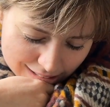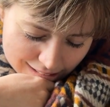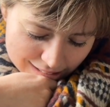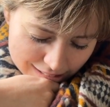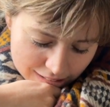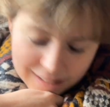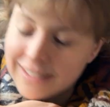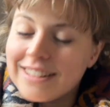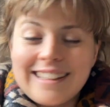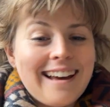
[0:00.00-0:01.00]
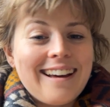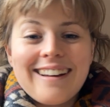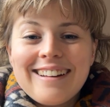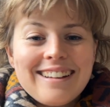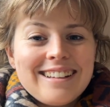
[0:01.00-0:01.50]
oh, yeah.
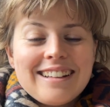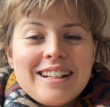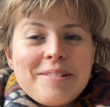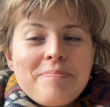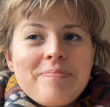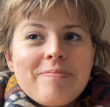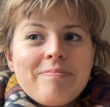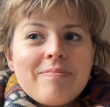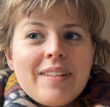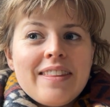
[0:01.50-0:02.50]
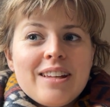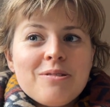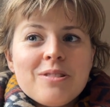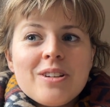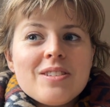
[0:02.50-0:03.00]
And then
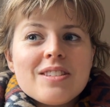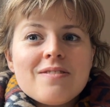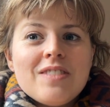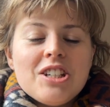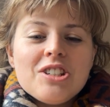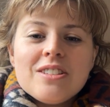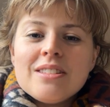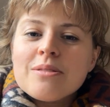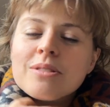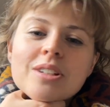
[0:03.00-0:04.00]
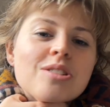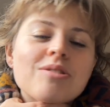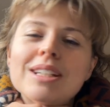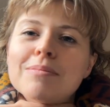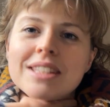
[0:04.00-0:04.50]
all those visions, all those
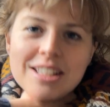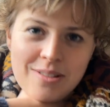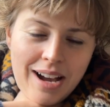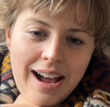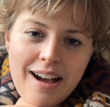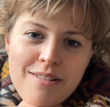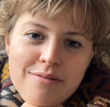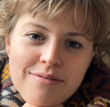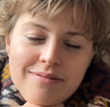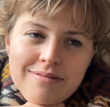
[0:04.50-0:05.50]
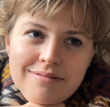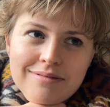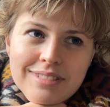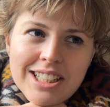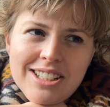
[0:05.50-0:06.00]
dreams that you have
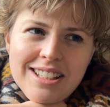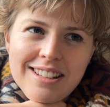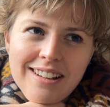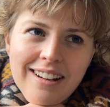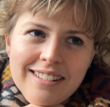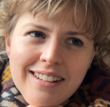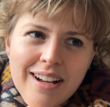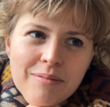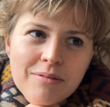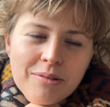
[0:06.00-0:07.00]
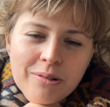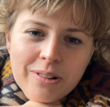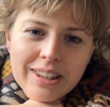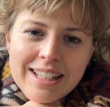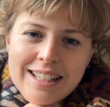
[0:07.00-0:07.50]
can just start to come
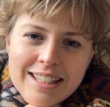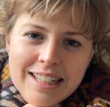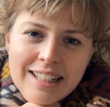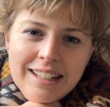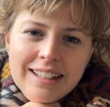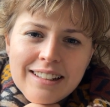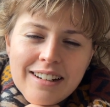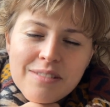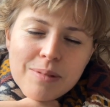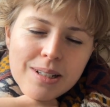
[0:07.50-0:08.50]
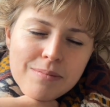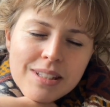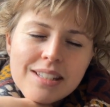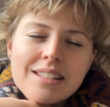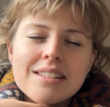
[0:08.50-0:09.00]
forth easily. Like, life becomes
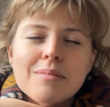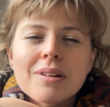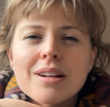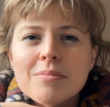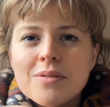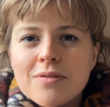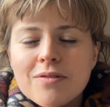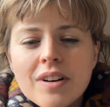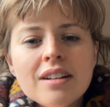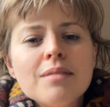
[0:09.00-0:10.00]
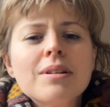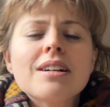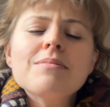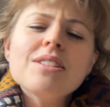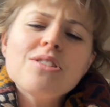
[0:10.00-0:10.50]
easy, it becomes fun, it
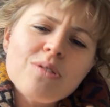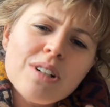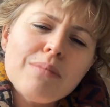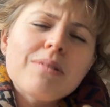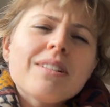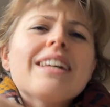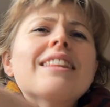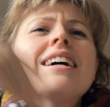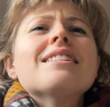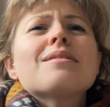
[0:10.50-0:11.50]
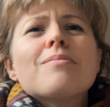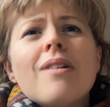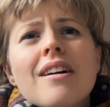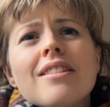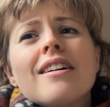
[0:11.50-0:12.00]
becomes enjoyable. Like, that's
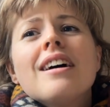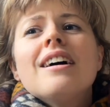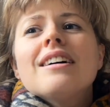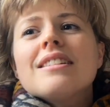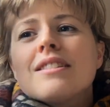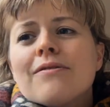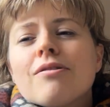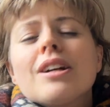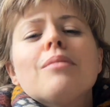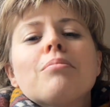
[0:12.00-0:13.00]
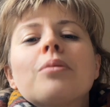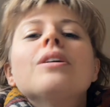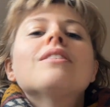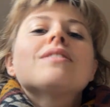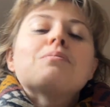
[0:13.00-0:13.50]
why that's the freaking
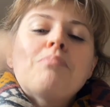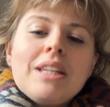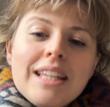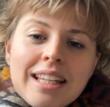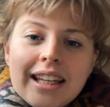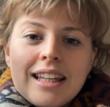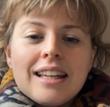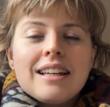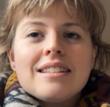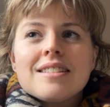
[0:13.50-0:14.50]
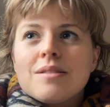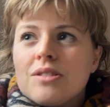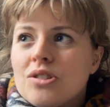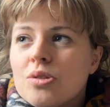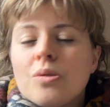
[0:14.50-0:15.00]
point of us being here, is to
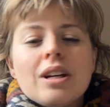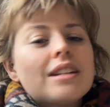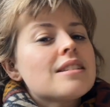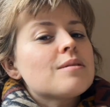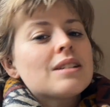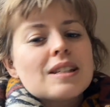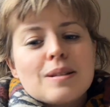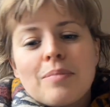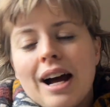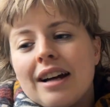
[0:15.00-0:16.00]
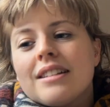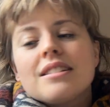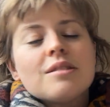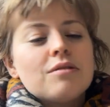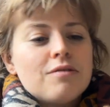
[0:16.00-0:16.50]
enjoy, is to expand, is
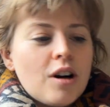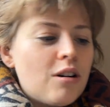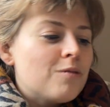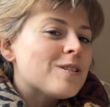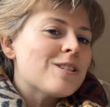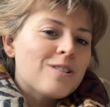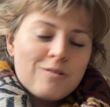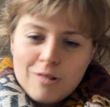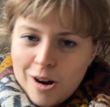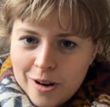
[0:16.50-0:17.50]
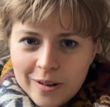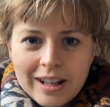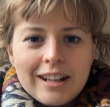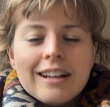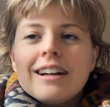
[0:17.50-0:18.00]
to evolve, is to grow.
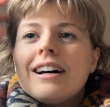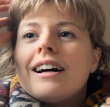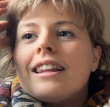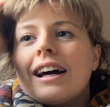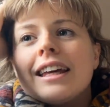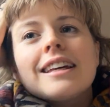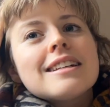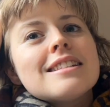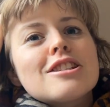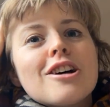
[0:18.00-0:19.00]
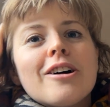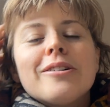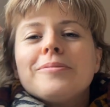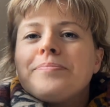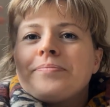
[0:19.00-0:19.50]
Like,
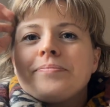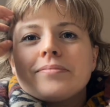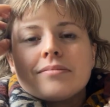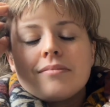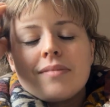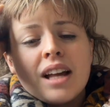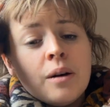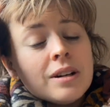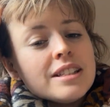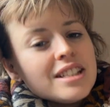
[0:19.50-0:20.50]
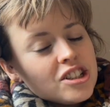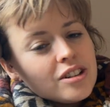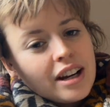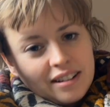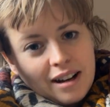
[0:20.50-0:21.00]
so I want to teach you
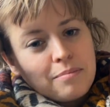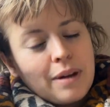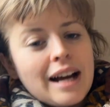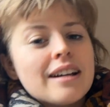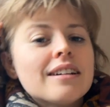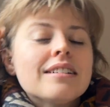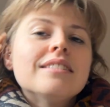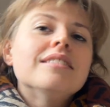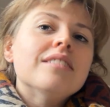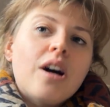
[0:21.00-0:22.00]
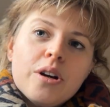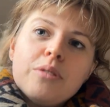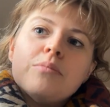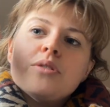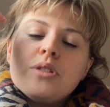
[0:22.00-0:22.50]
how to come back
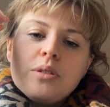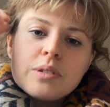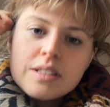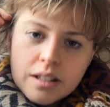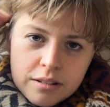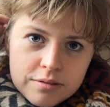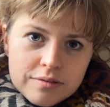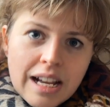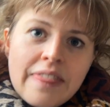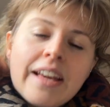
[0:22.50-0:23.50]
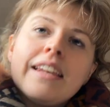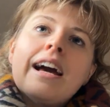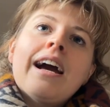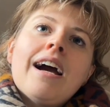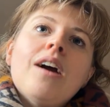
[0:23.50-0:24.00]
home to yourself, and then
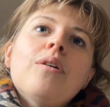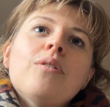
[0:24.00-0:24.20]
how